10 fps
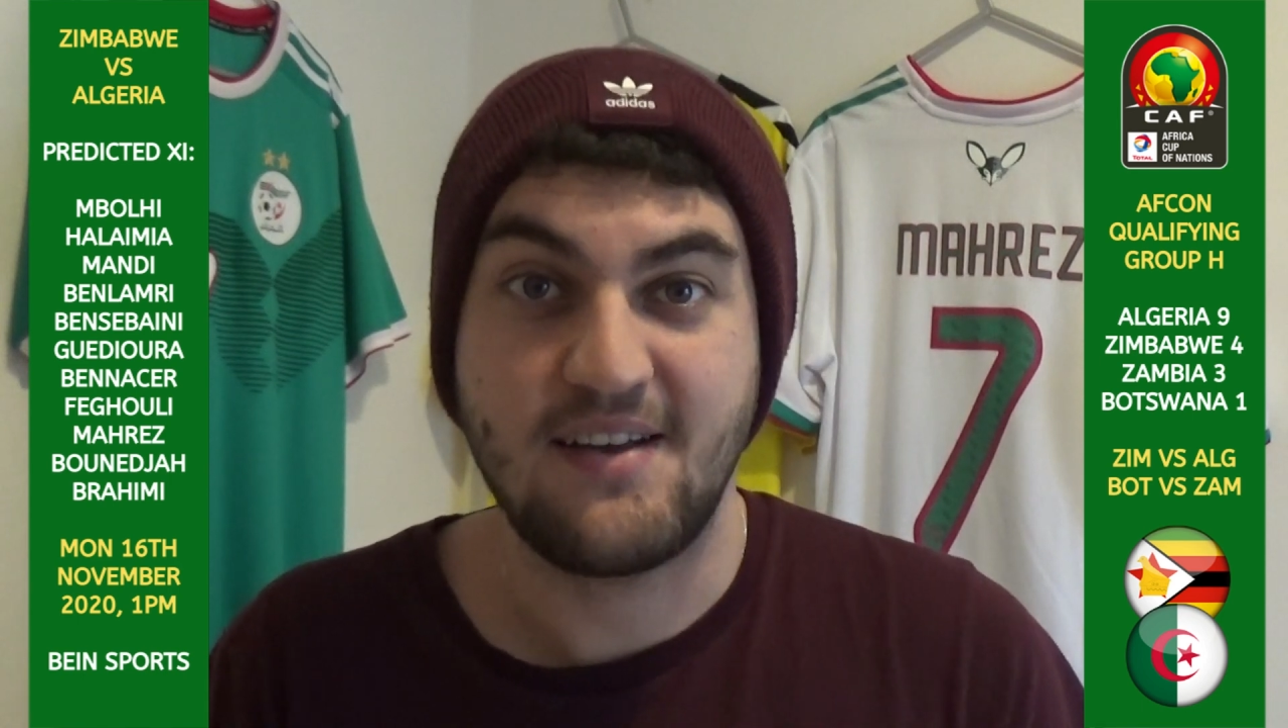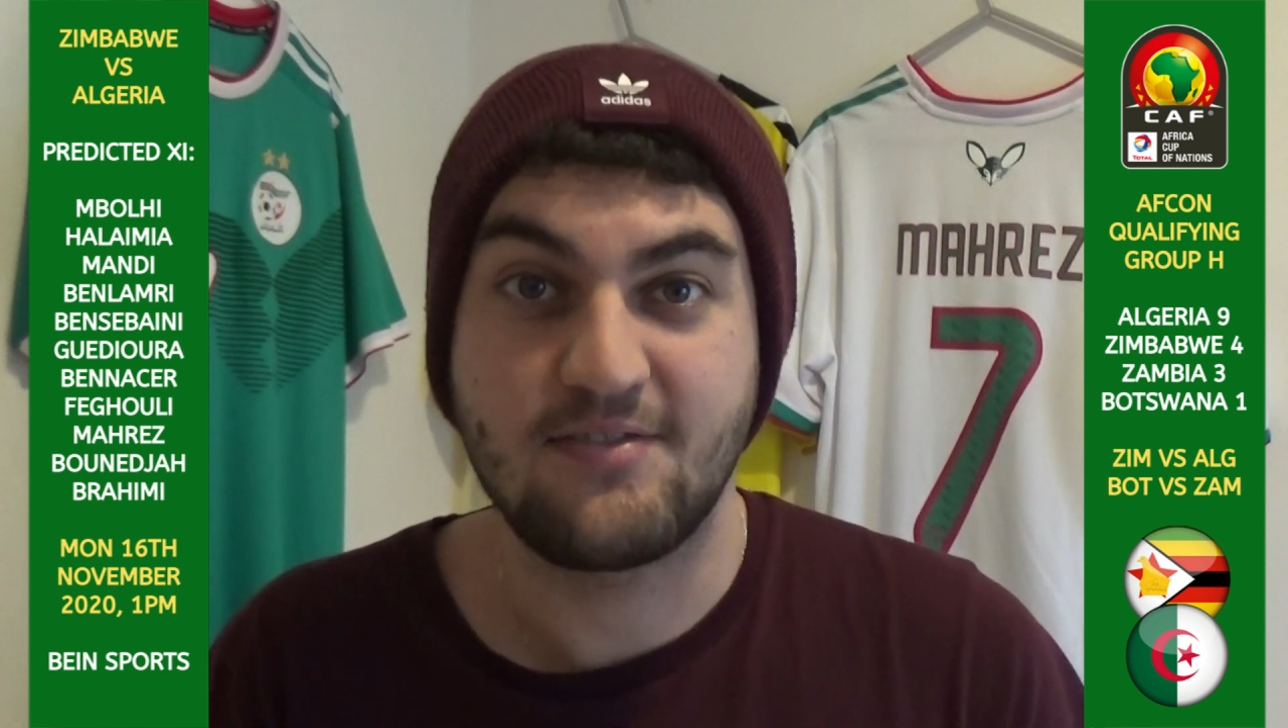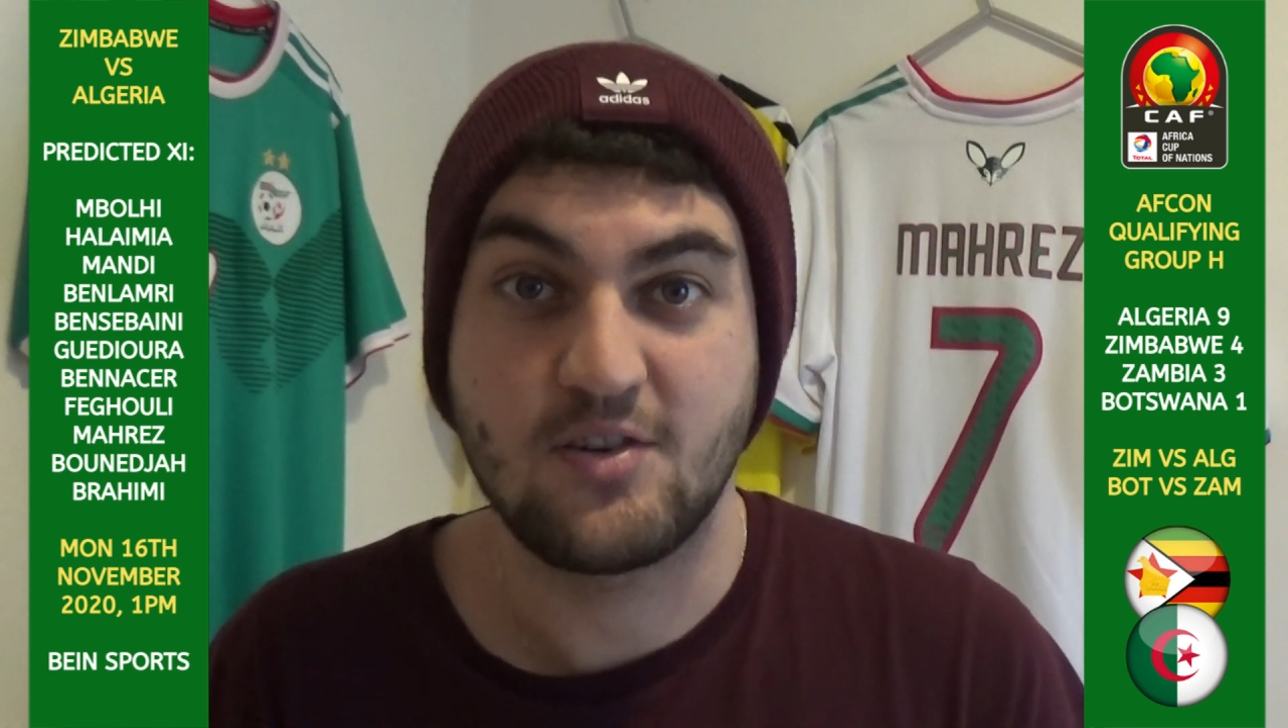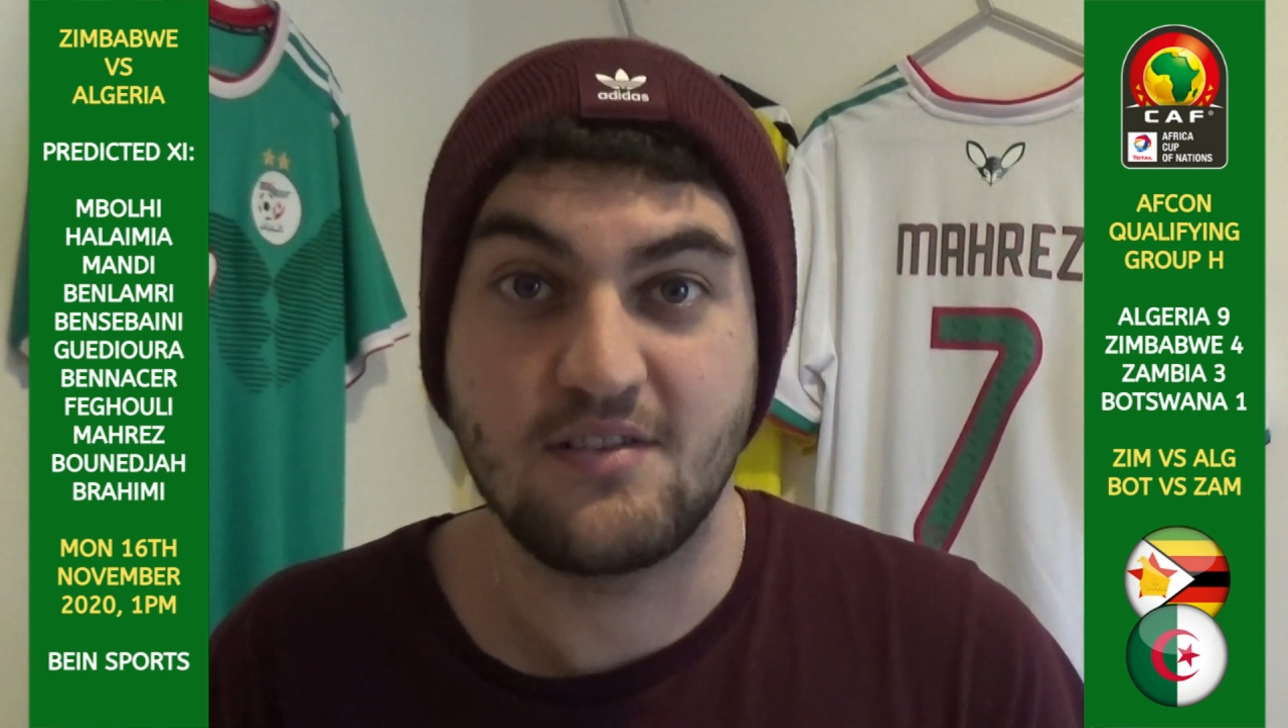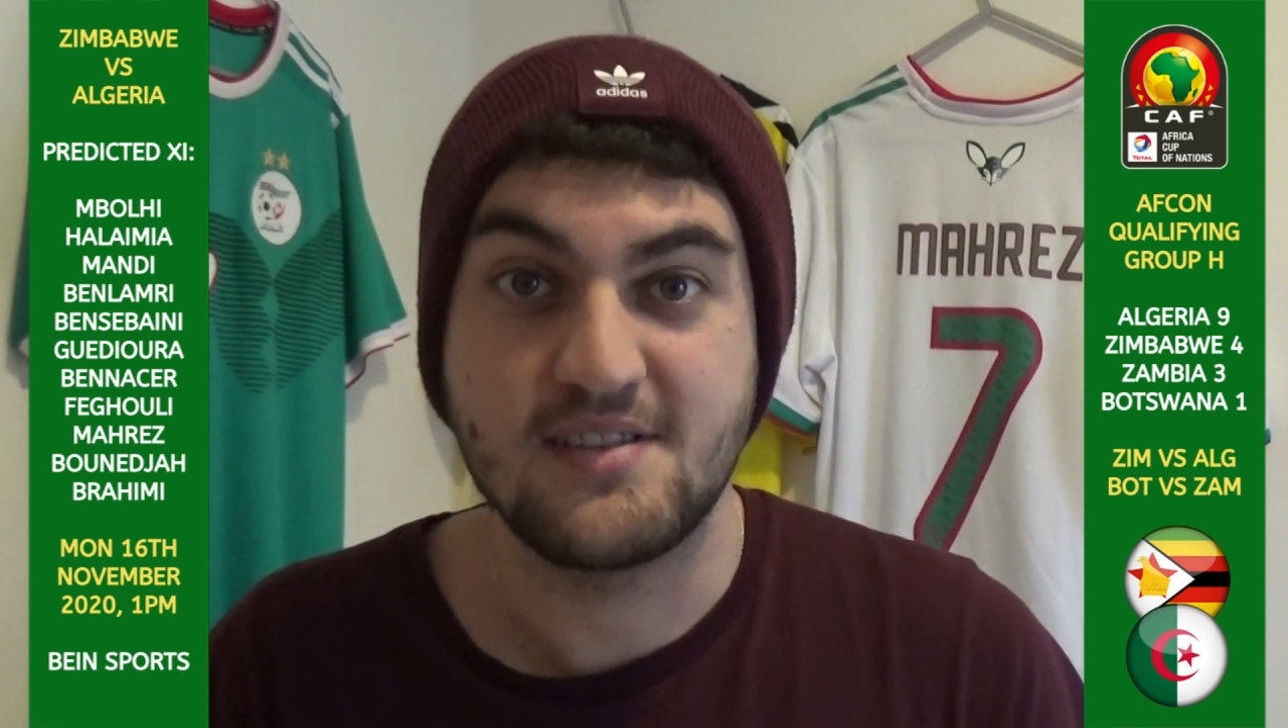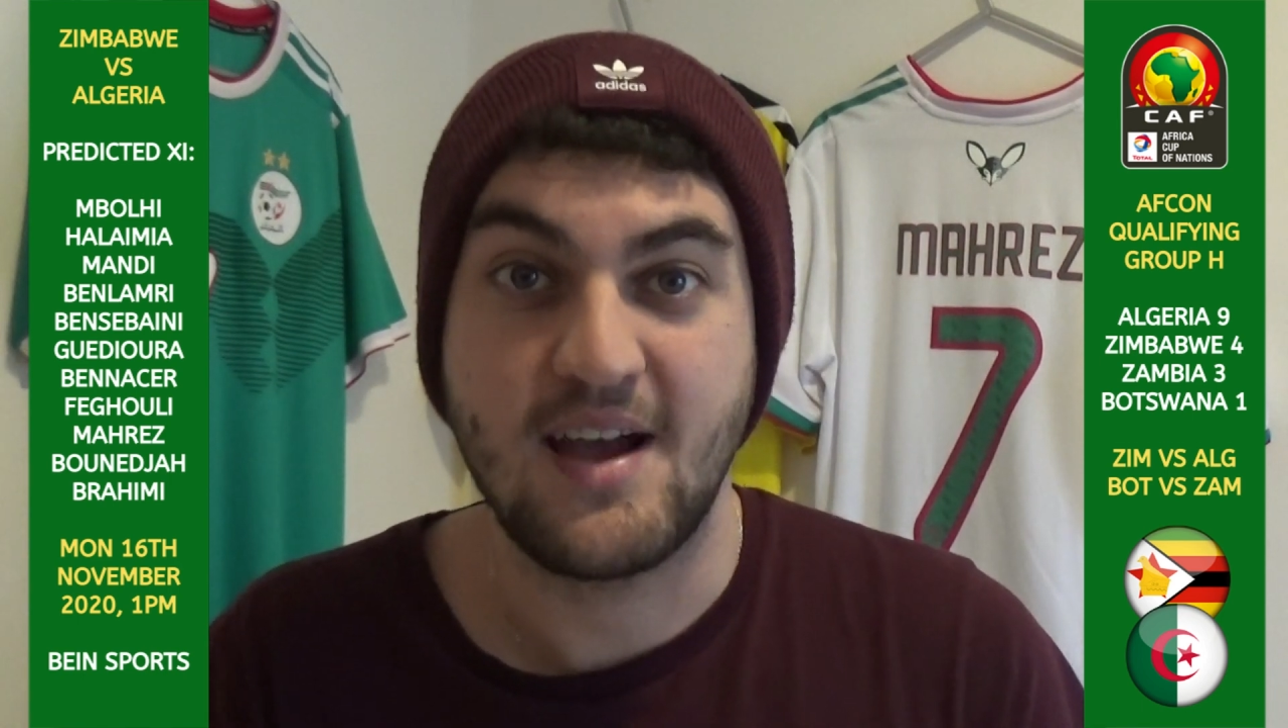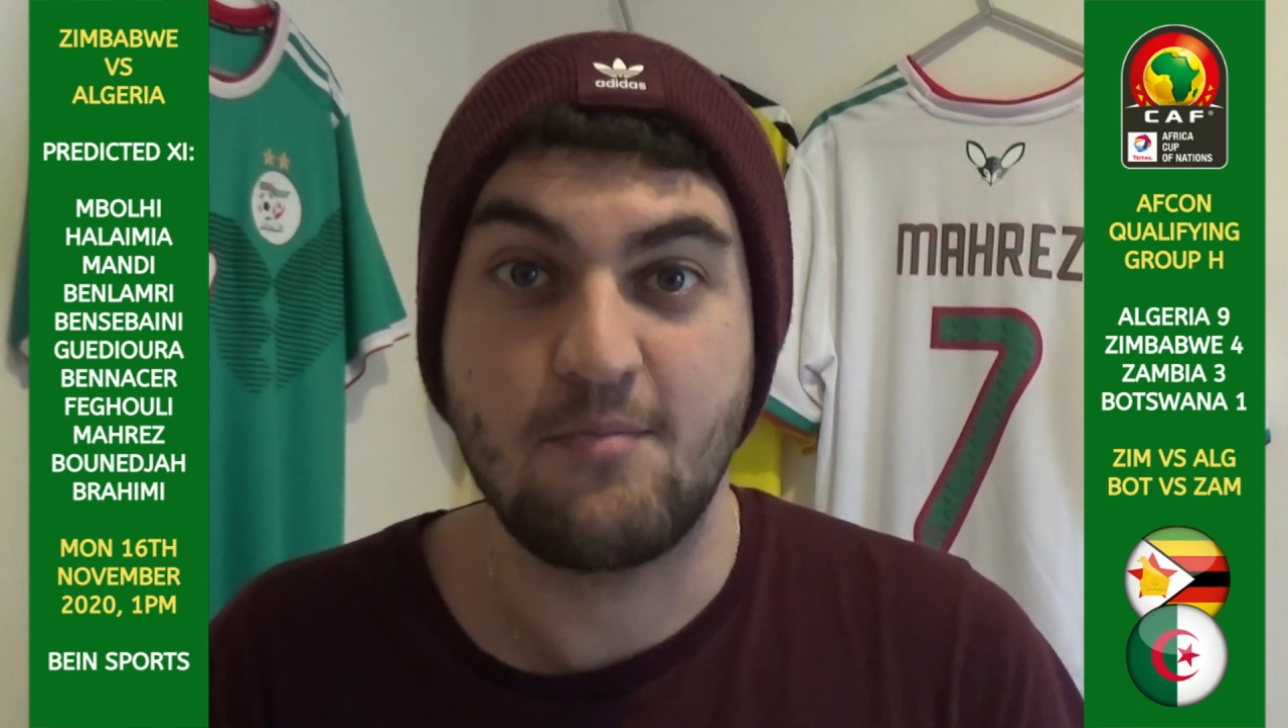AFCONs,